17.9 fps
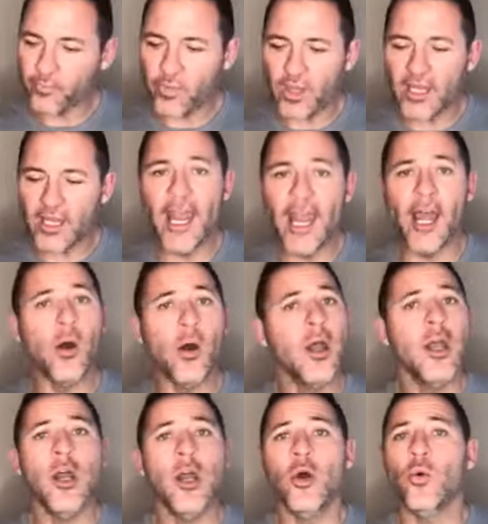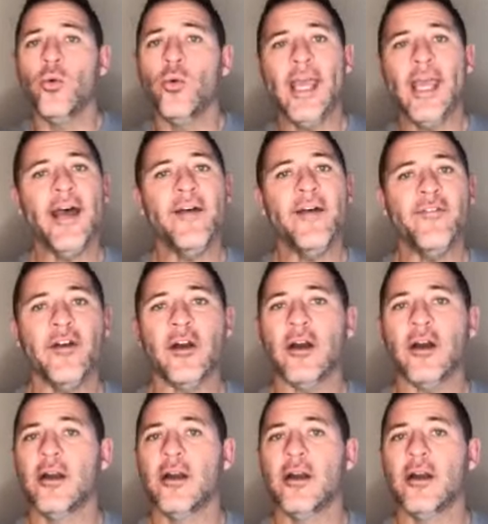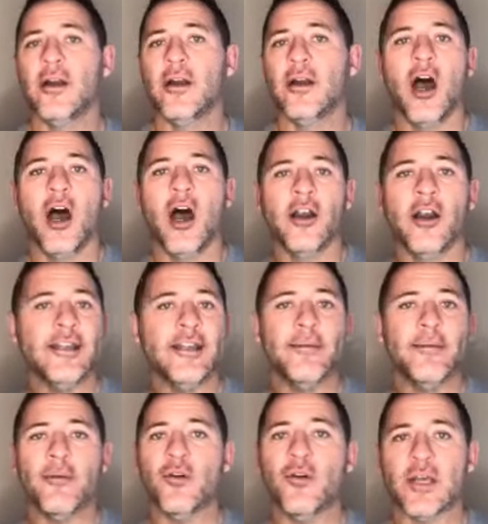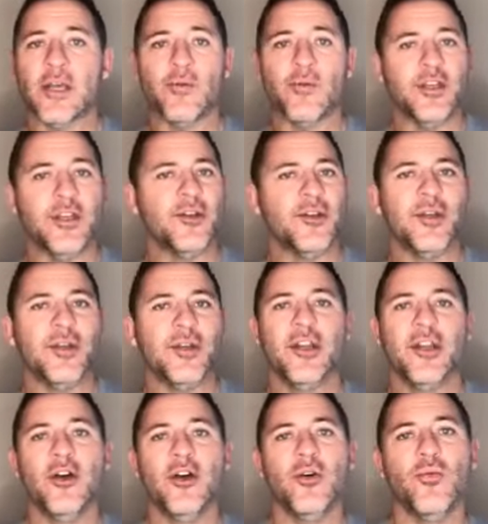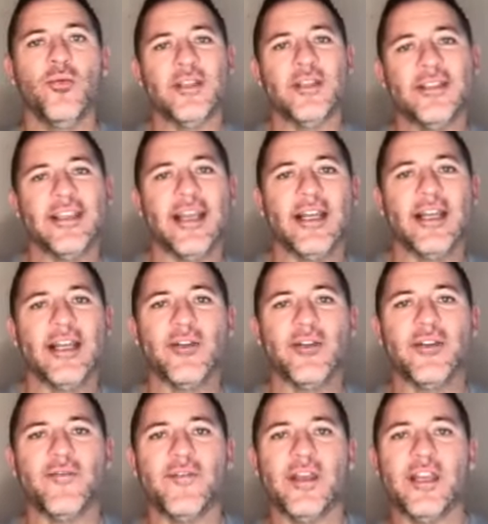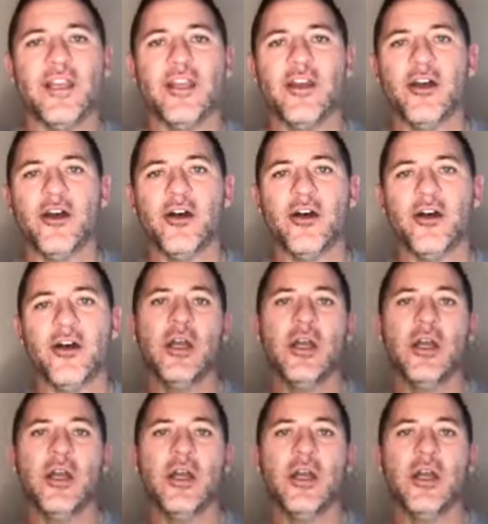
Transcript: Now, we have our DMOs that we do. We send out the video.